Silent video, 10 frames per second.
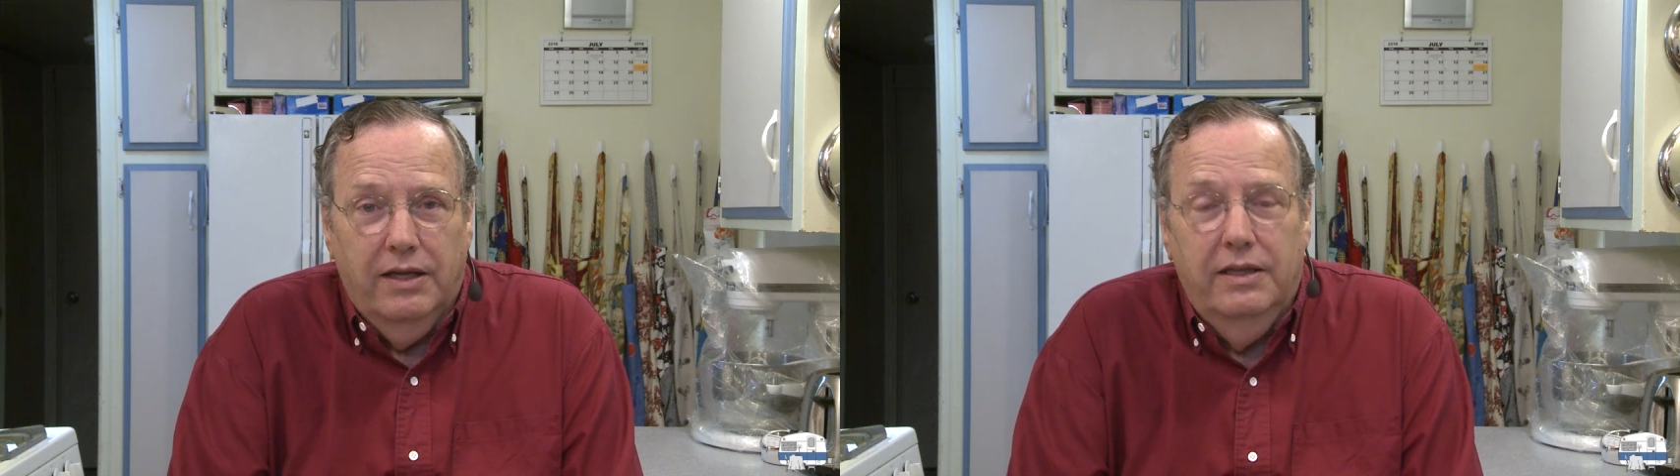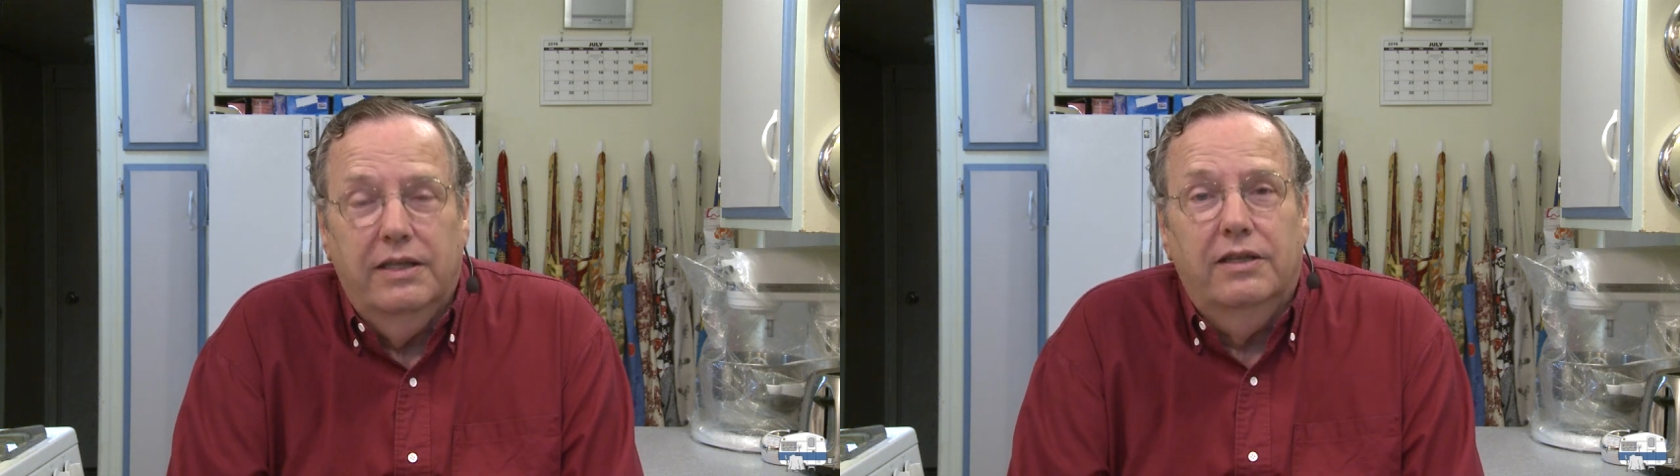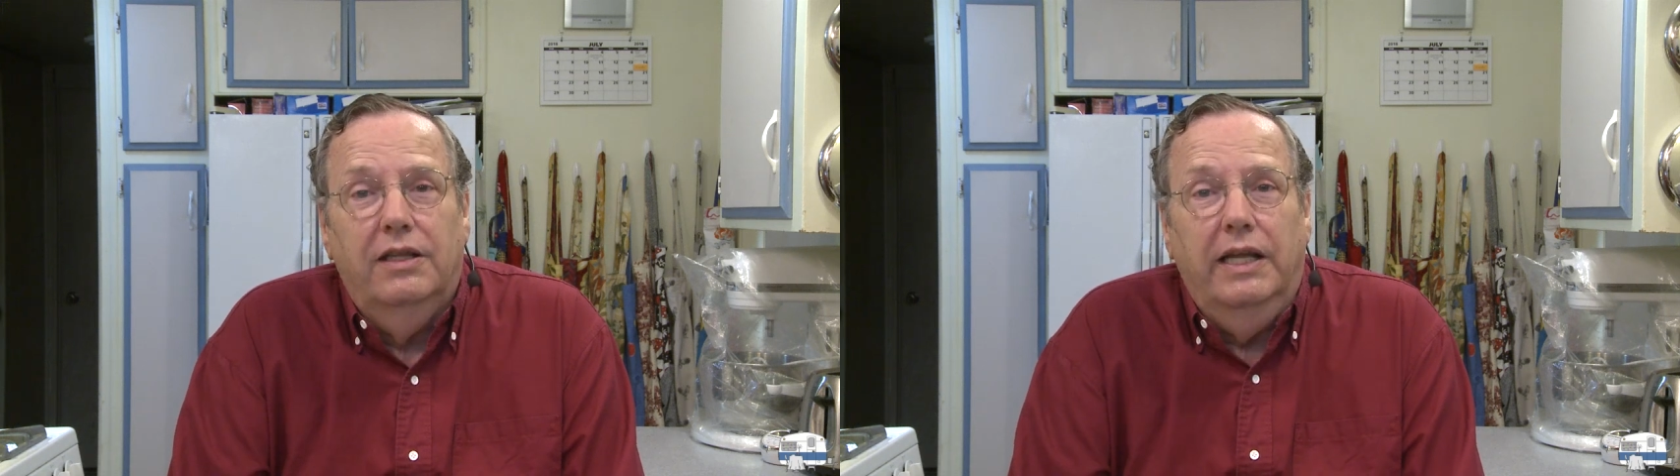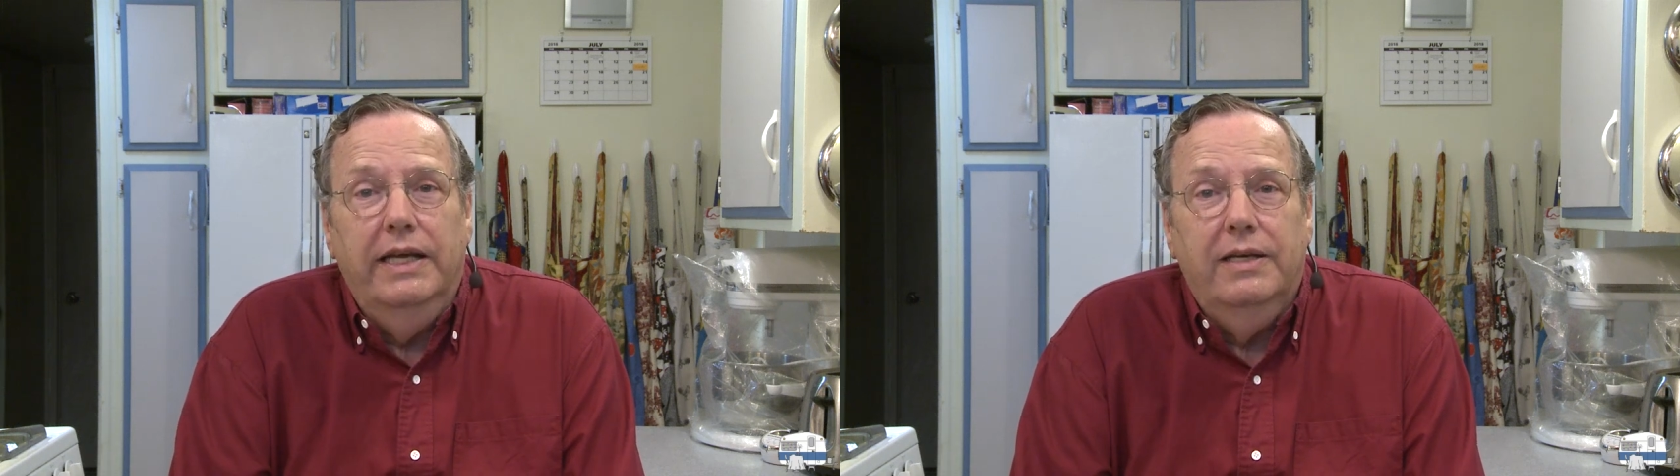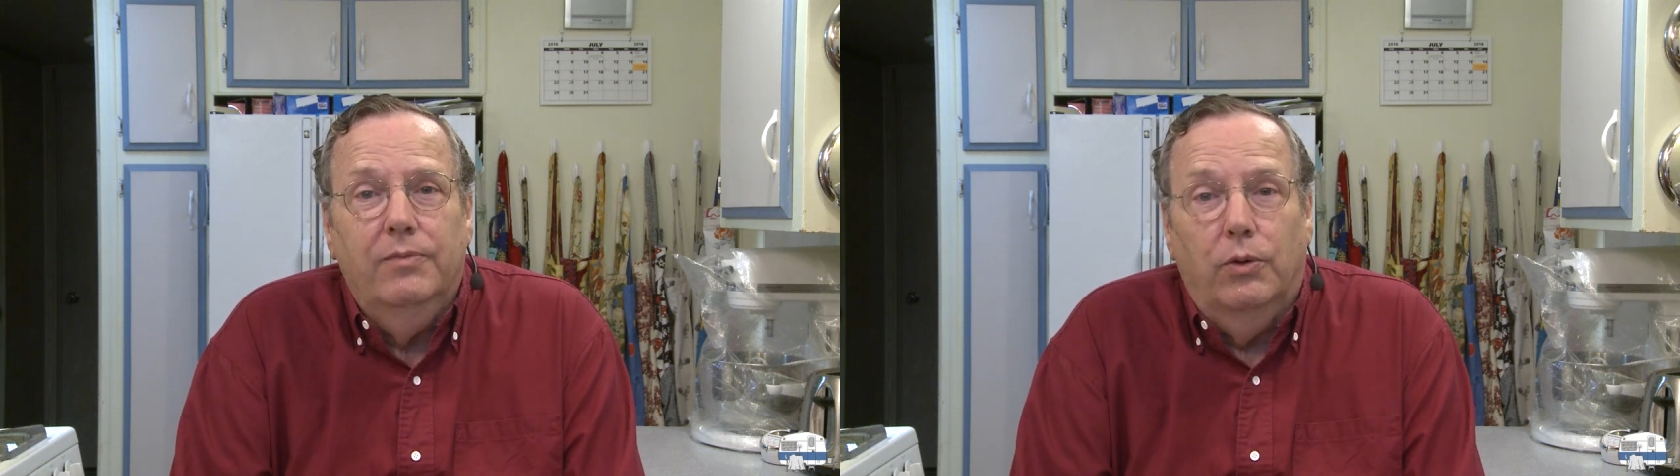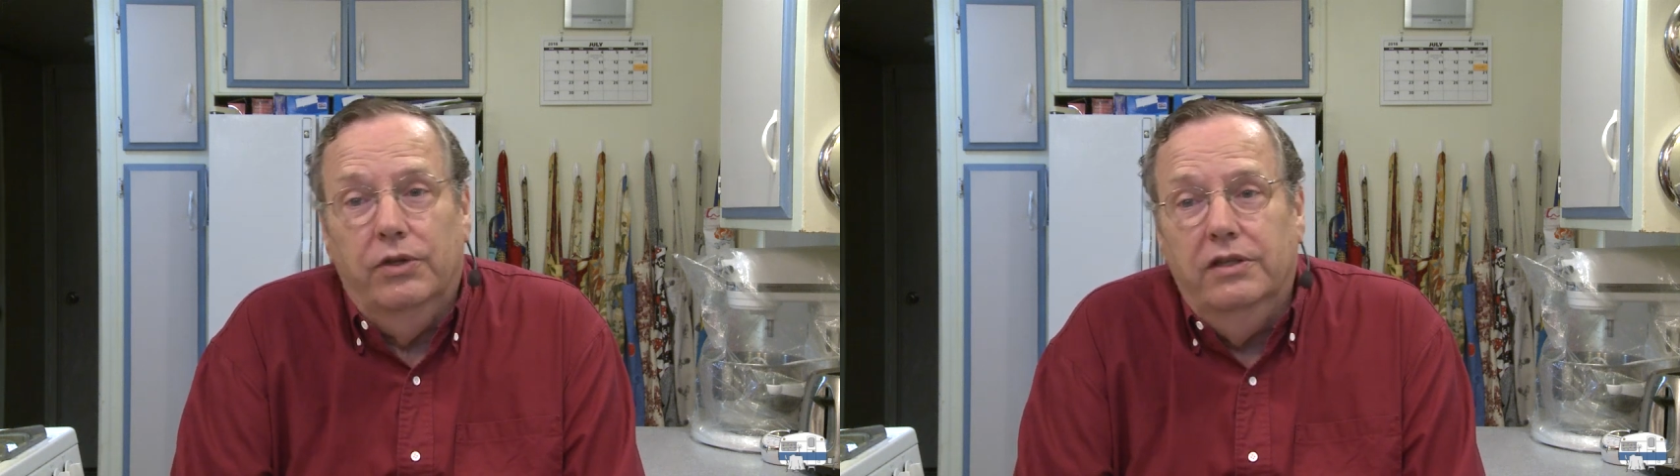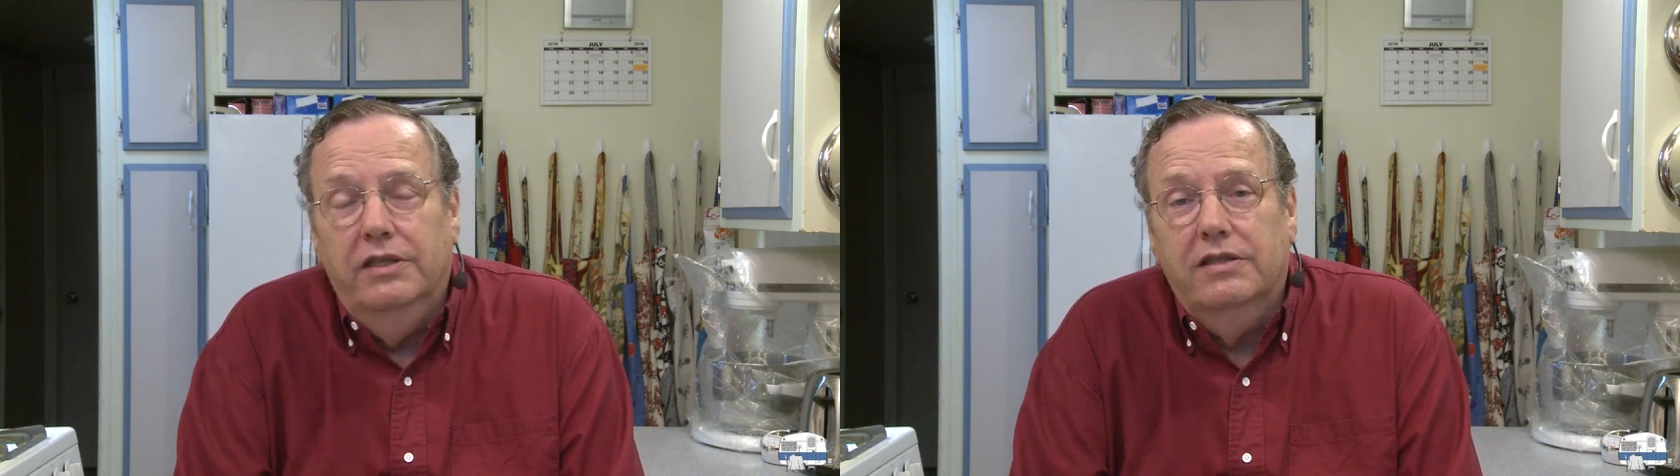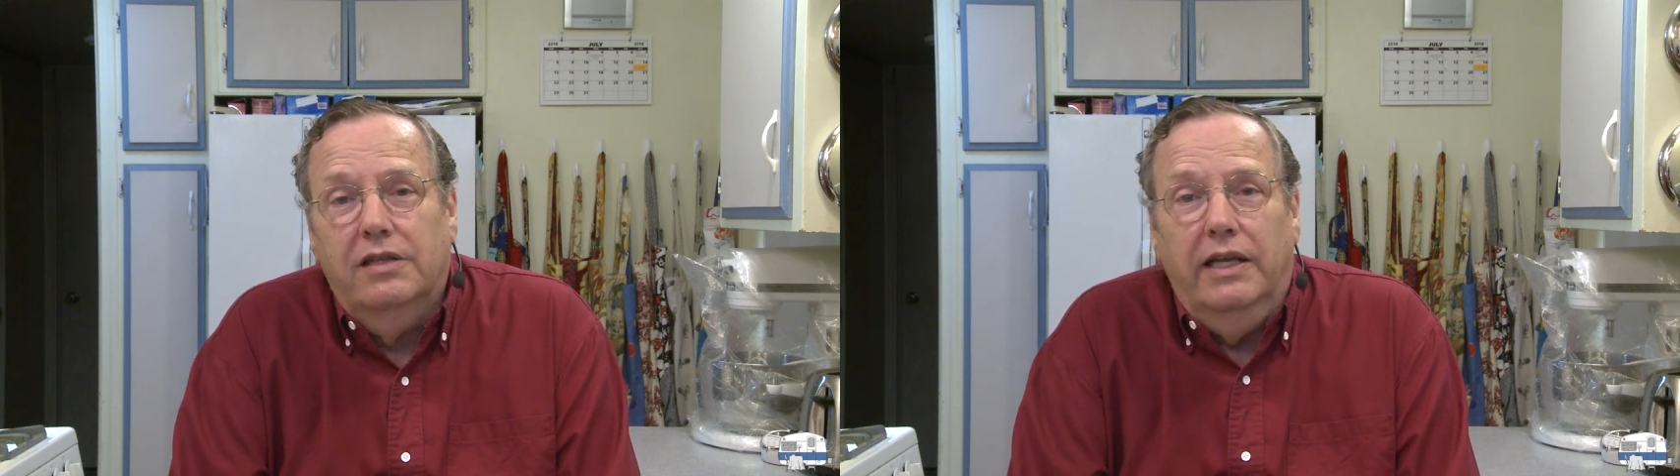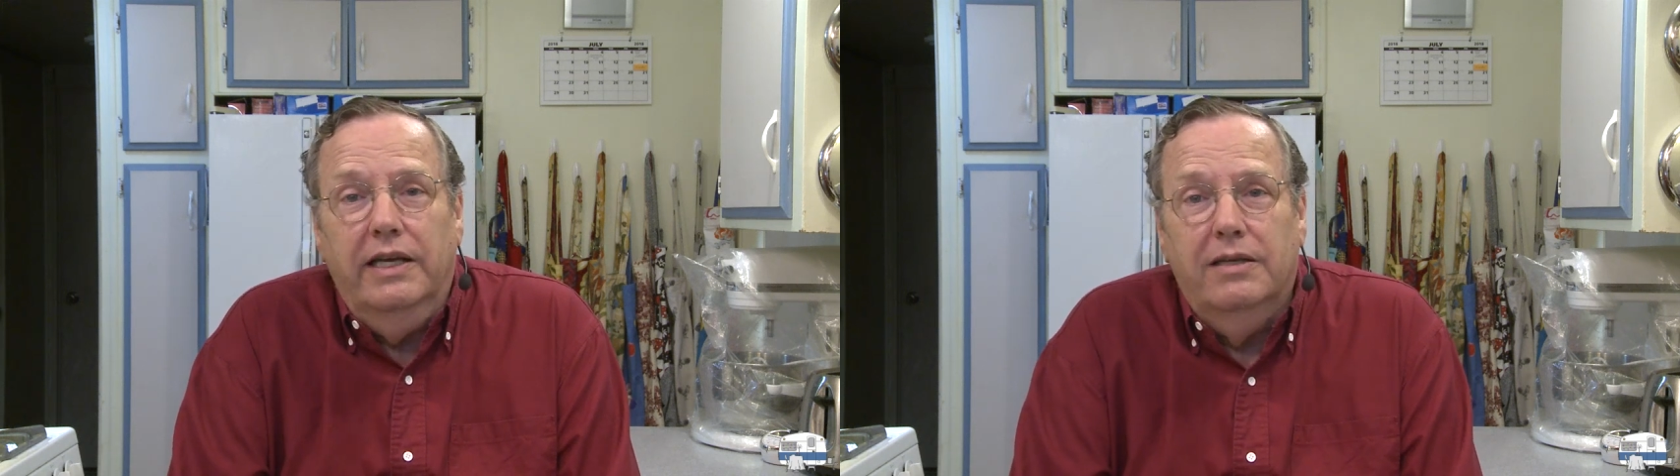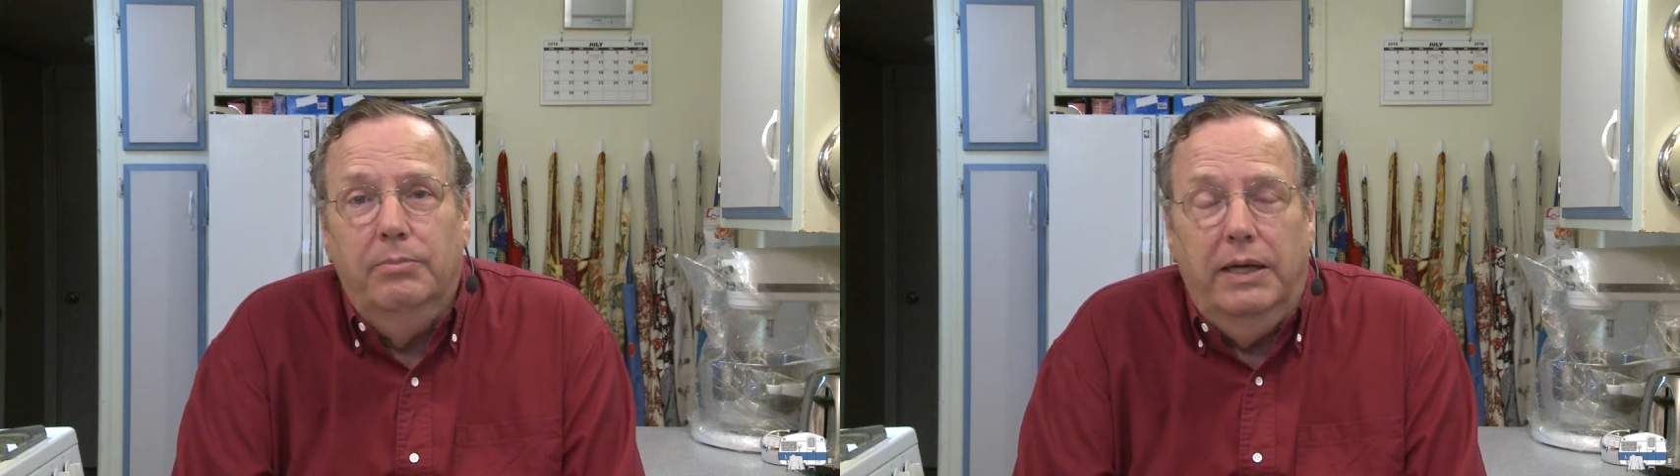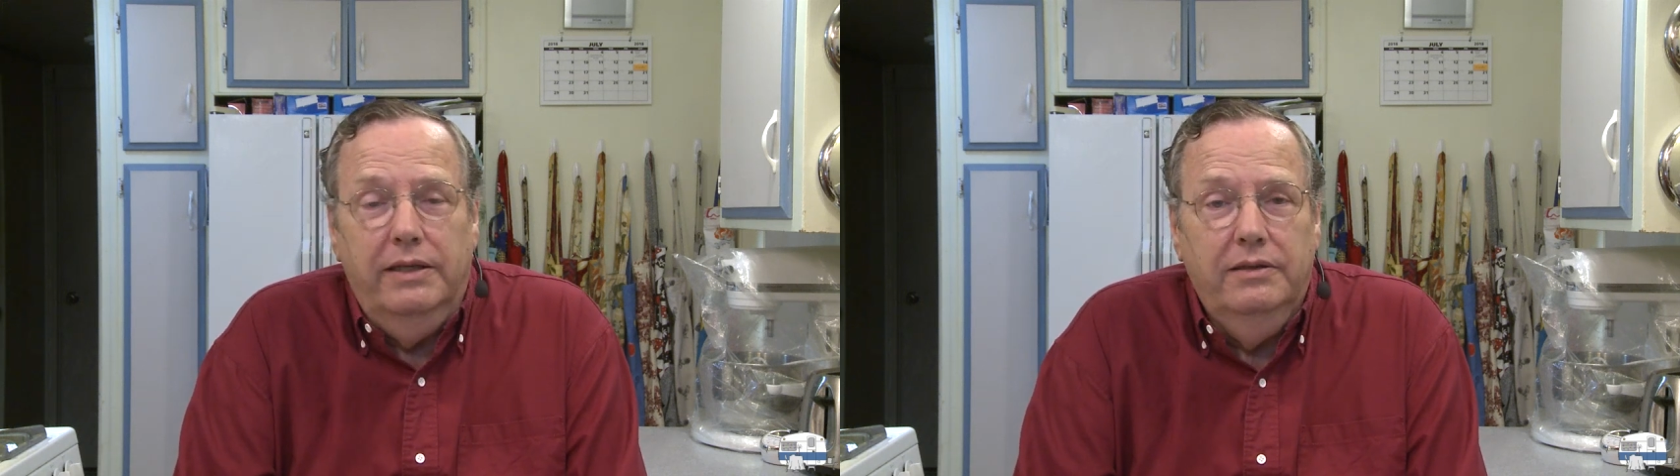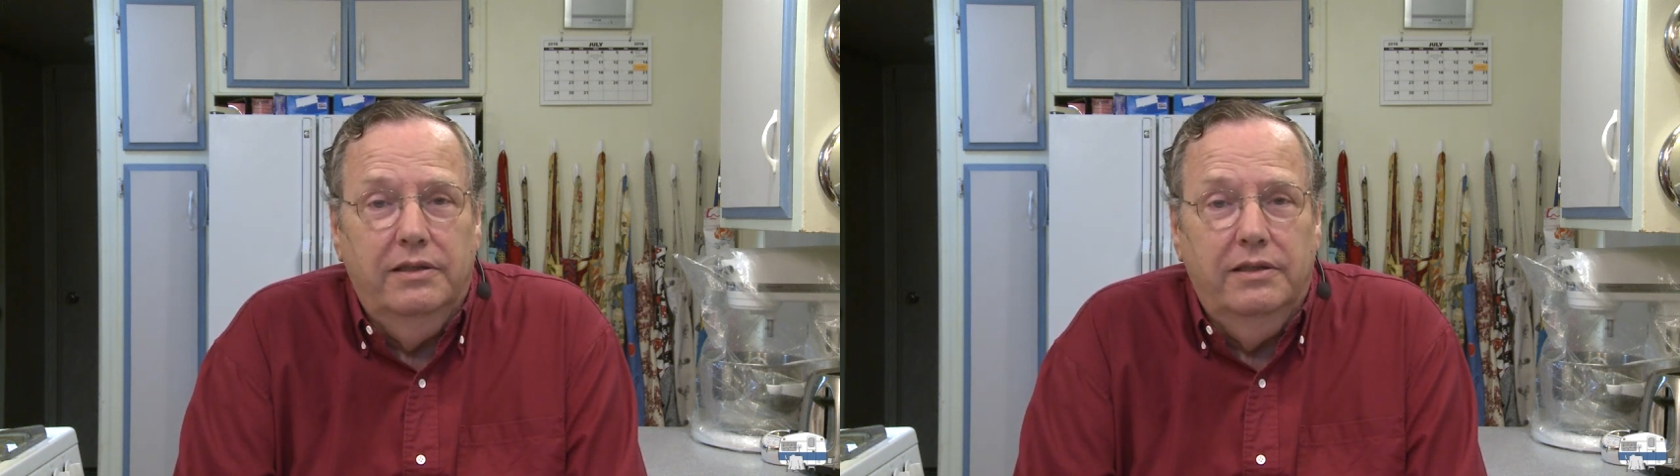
Click the like or the dislike button.